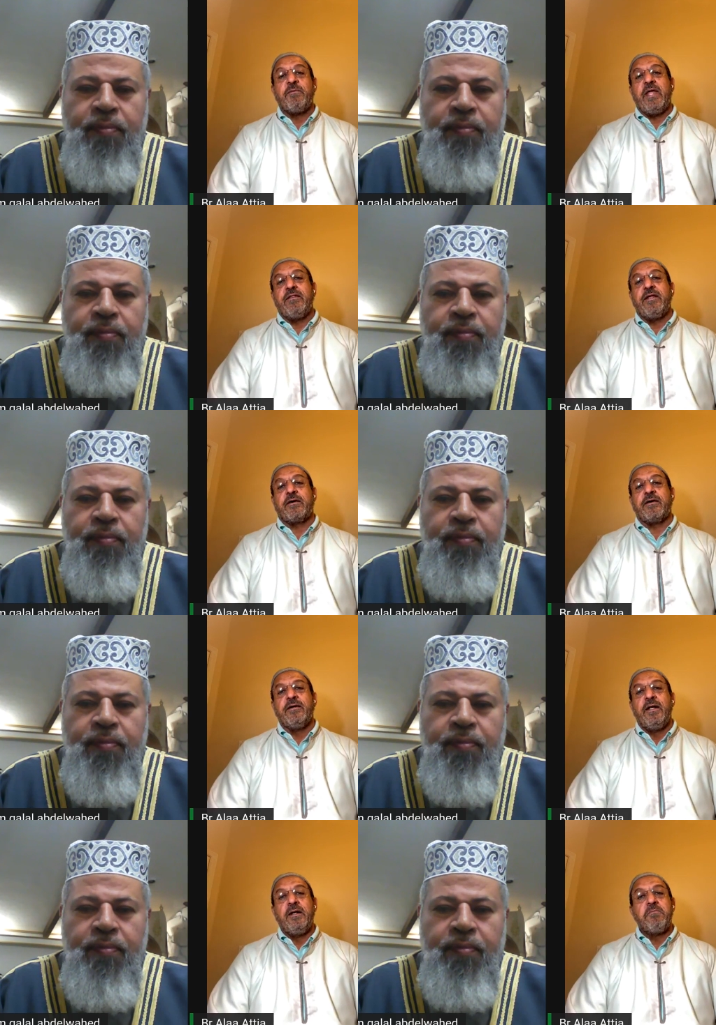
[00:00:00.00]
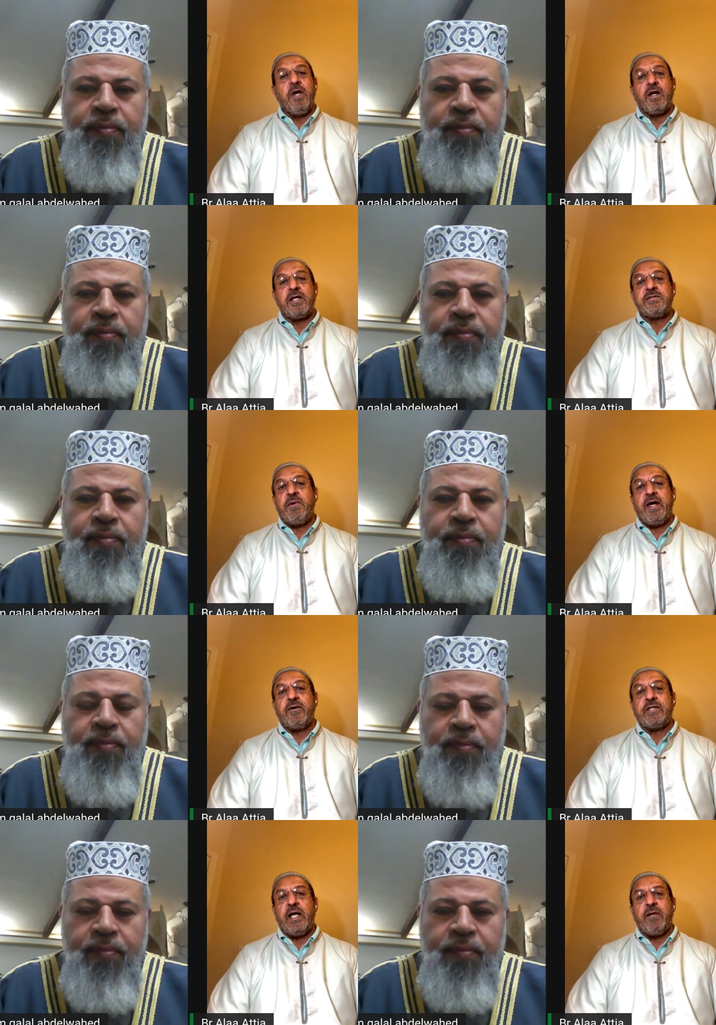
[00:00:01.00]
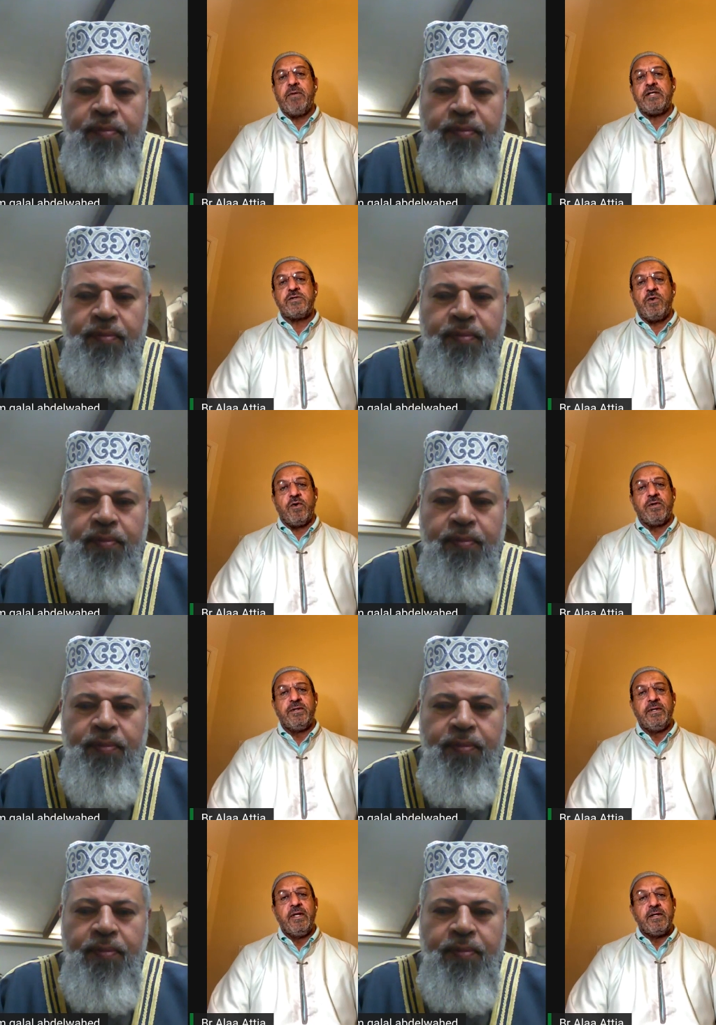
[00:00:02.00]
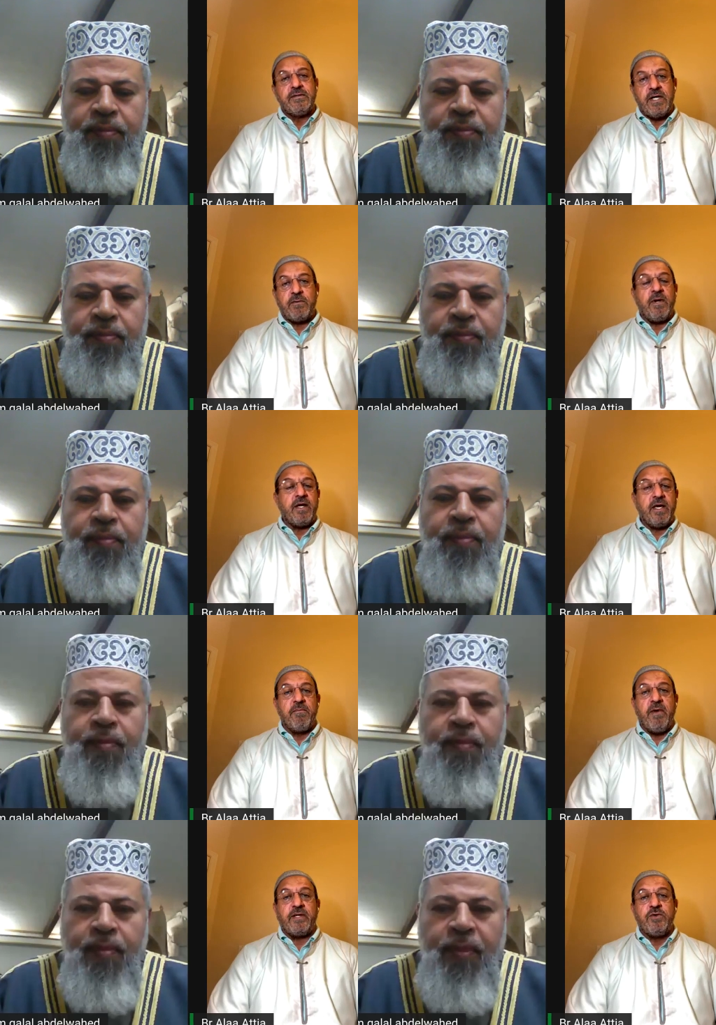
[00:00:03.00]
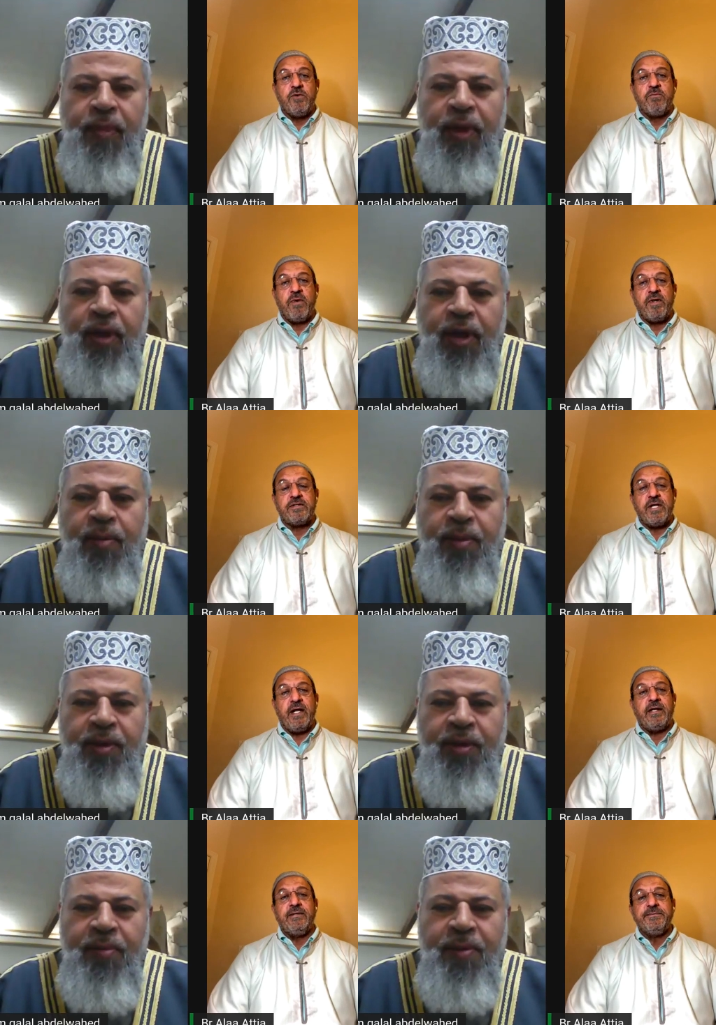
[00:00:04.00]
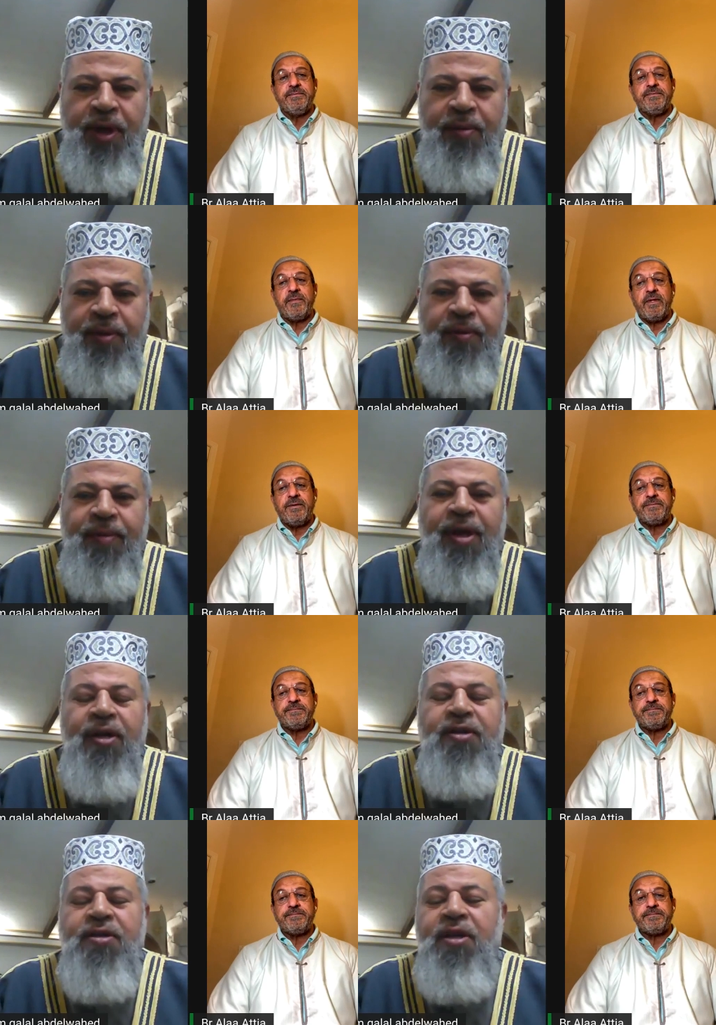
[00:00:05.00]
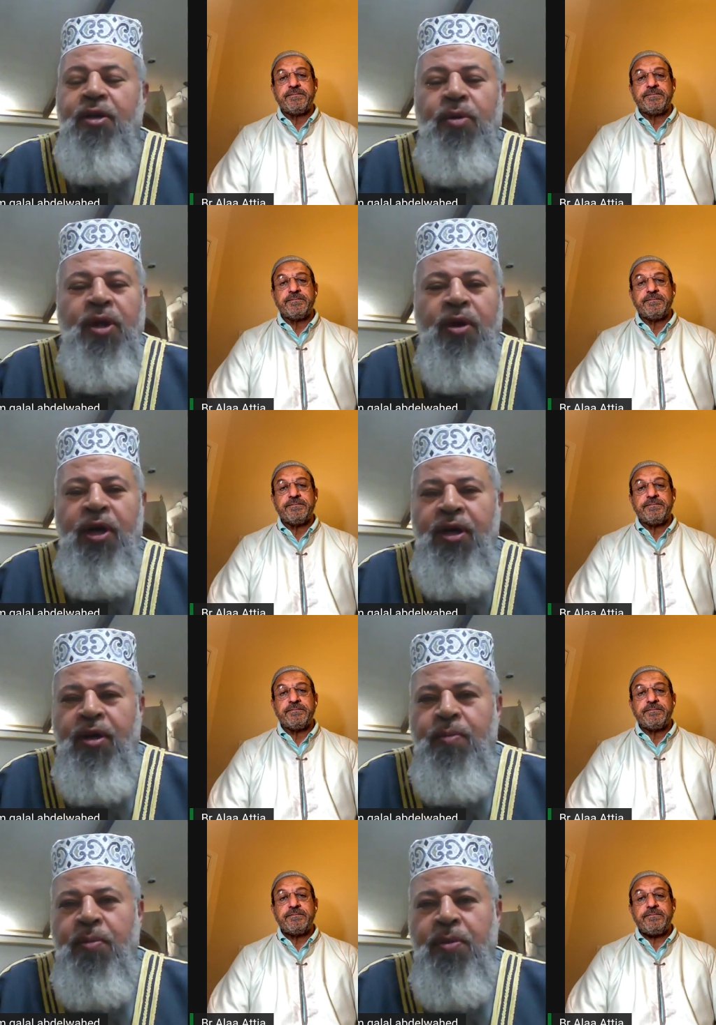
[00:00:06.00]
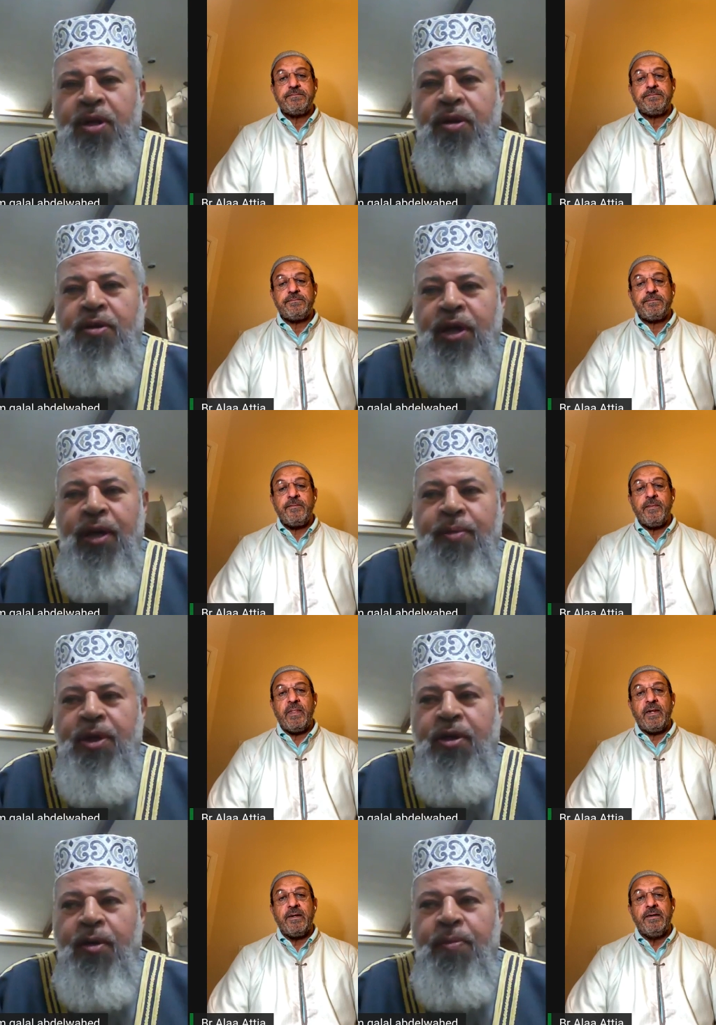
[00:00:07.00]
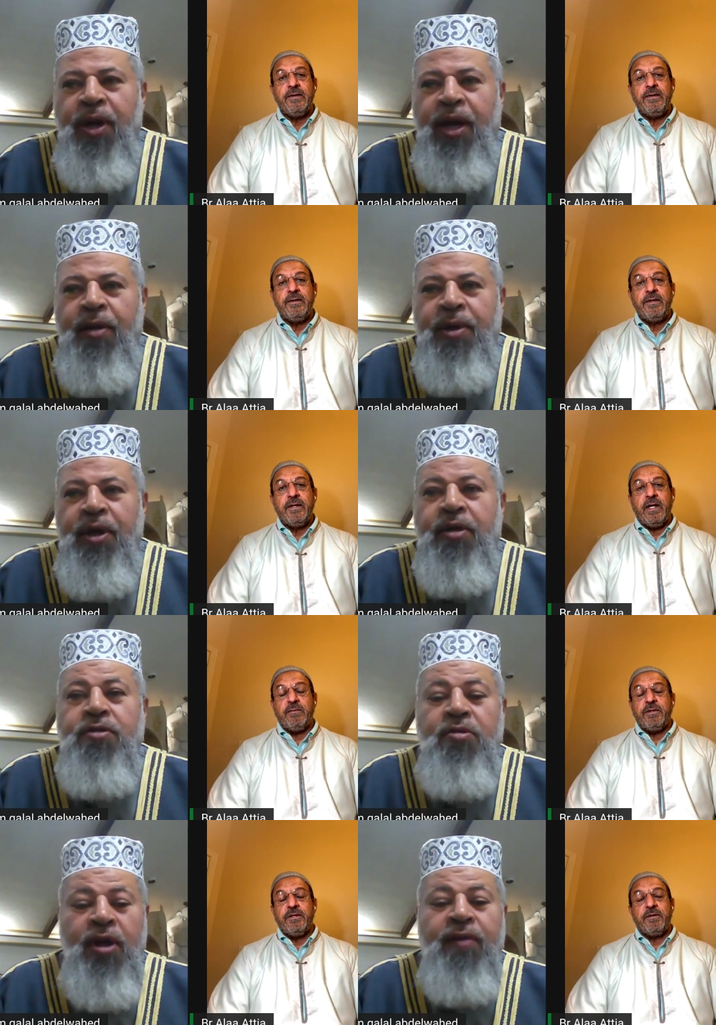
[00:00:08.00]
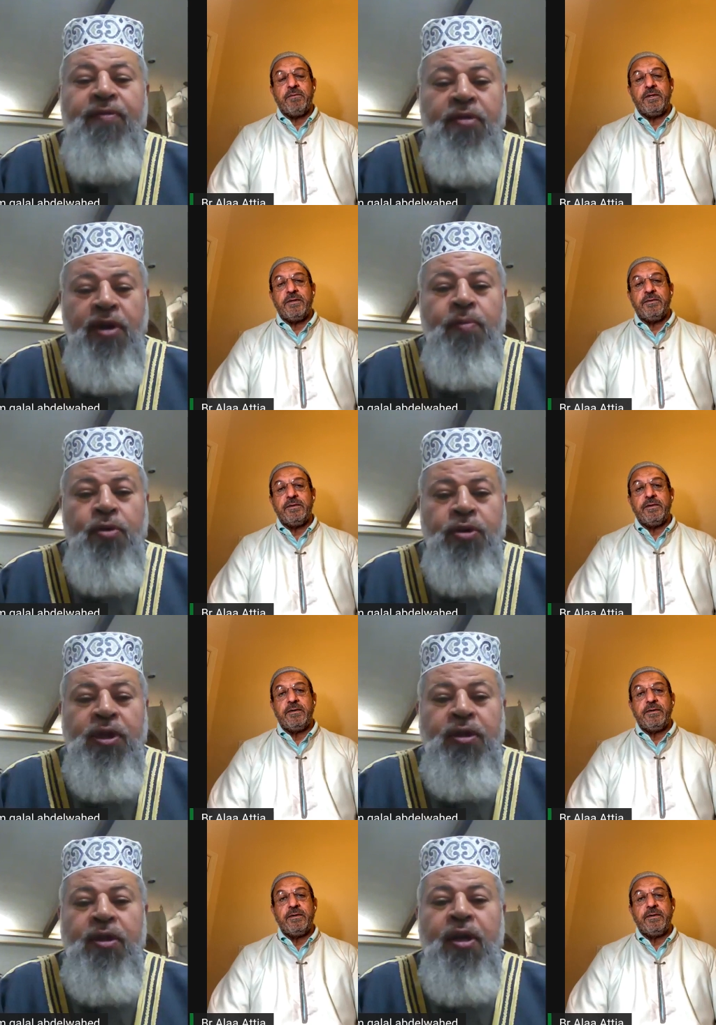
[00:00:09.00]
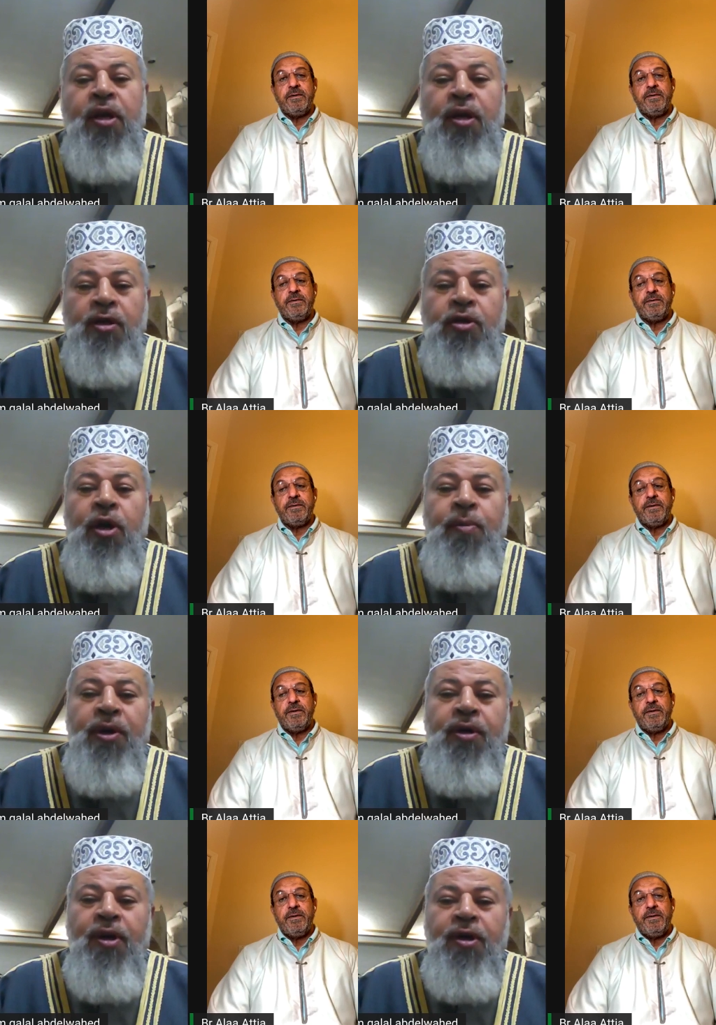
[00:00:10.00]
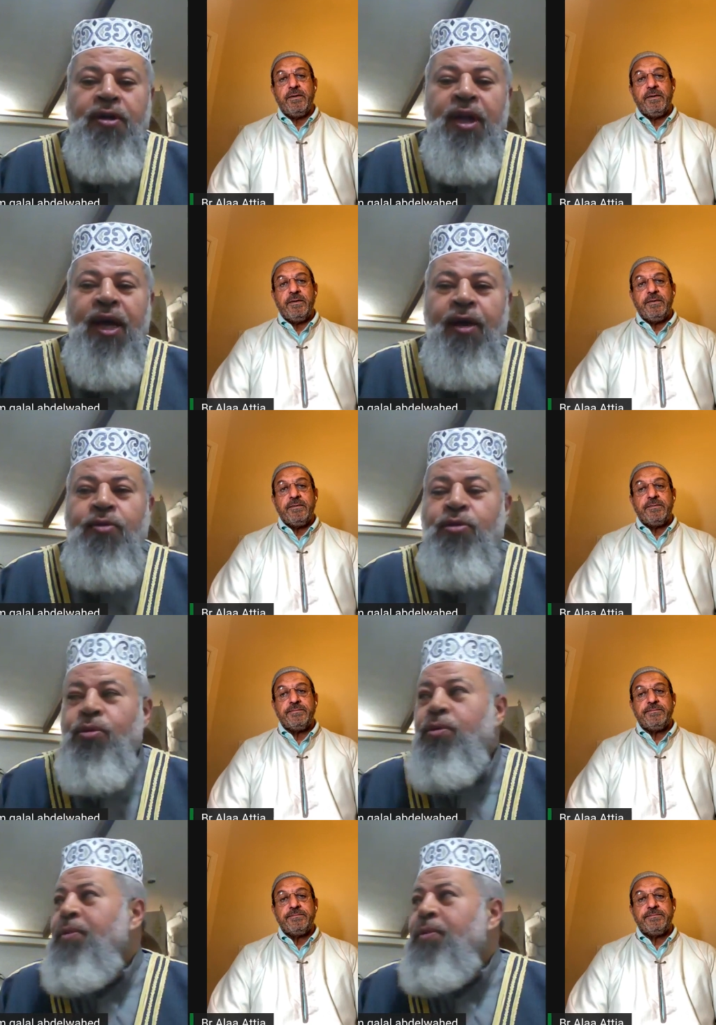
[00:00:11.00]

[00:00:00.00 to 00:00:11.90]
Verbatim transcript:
Speaker 1: from that dhikr. May Allah subhanahu wa ta'ala bless you all. Jazakumullah khair. Back to you, Brother Jalal.
Speaker 2: Jazakumullah khairan, my brother. Ameen, Ya Rabbil Ameen. It's really very important topic. How to,